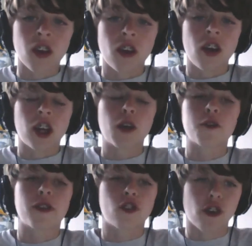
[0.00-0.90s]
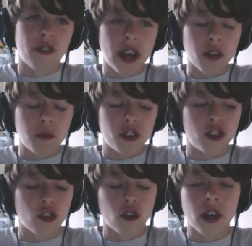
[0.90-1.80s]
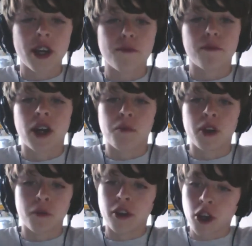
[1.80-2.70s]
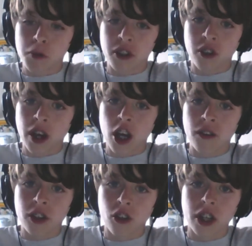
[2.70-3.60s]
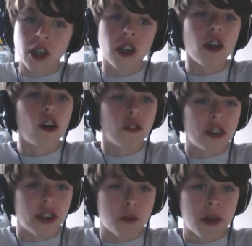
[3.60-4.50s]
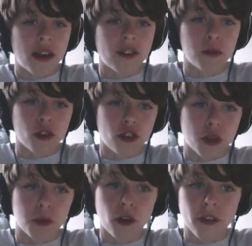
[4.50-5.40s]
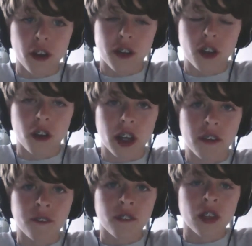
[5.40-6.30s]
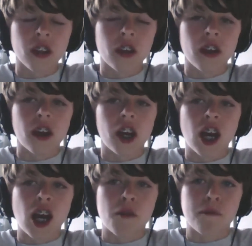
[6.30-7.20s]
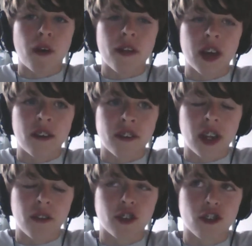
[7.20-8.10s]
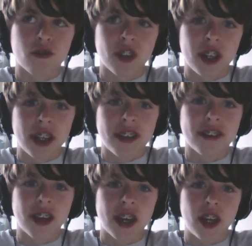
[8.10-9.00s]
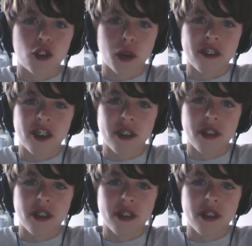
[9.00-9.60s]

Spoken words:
with a stock fan, which is alright. We're not going to be doing any overclocking. Obviously the Pentium doesn't support the overclocking. I think Intel have just released a 20th